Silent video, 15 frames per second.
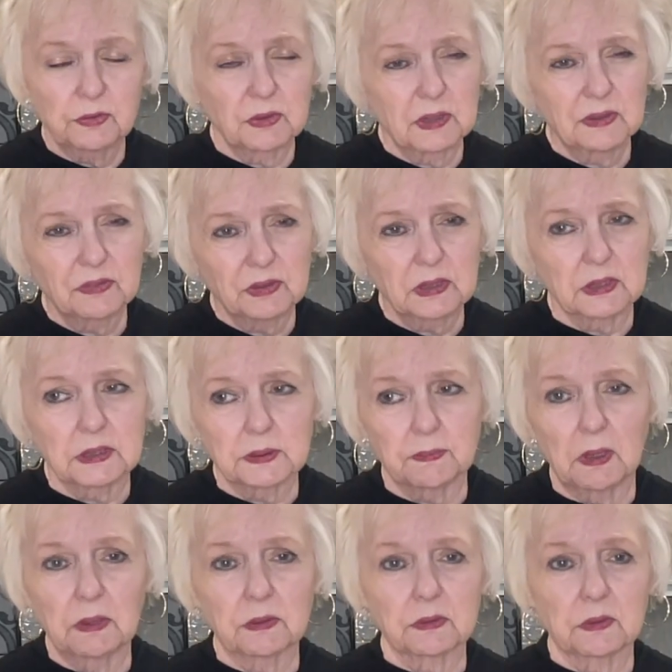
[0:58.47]
well, really
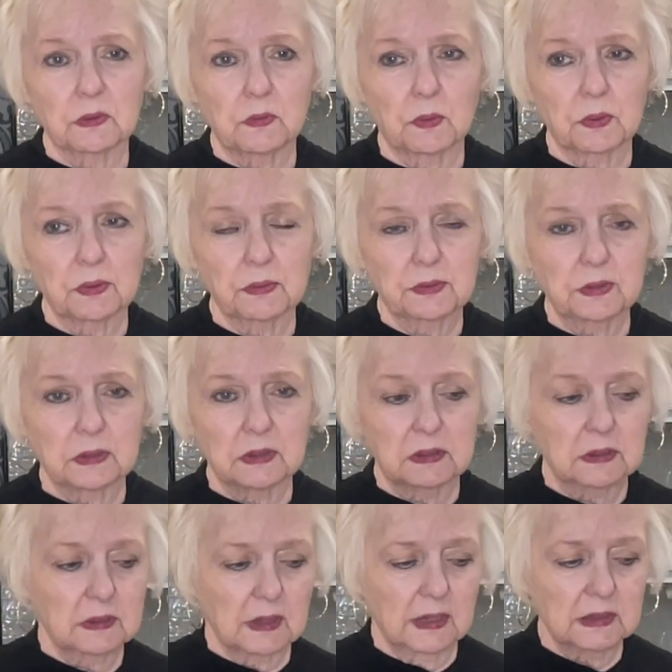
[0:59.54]
smaller than quarters,
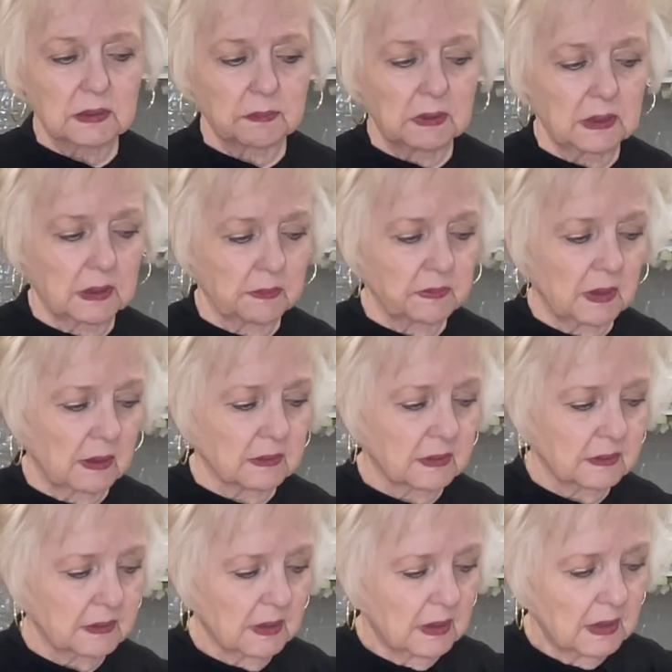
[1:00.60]
just slice them up, not
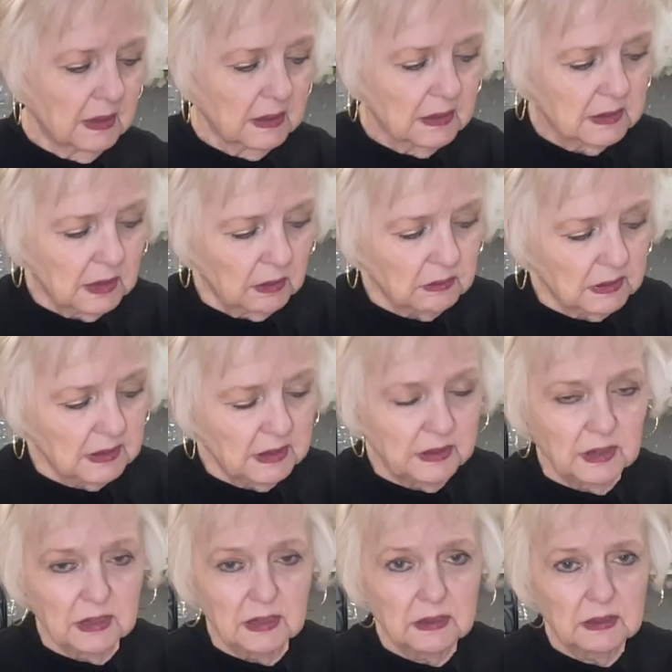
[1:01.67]
totally
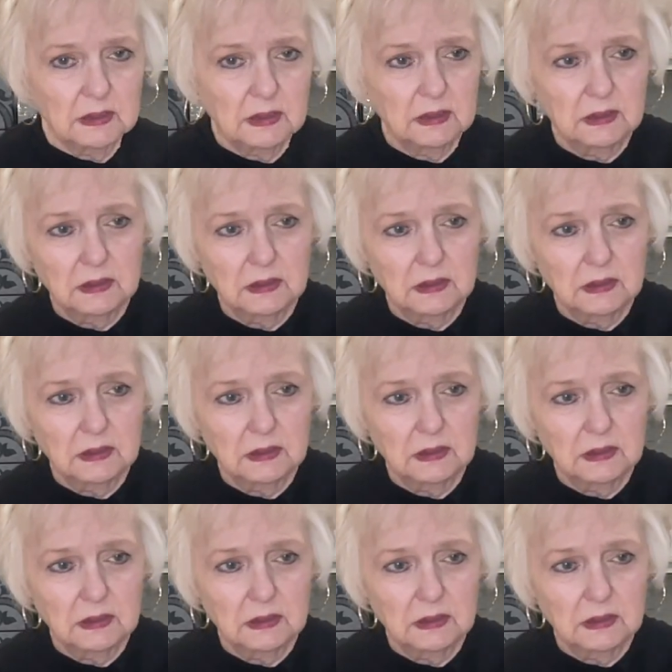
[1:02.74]
thin,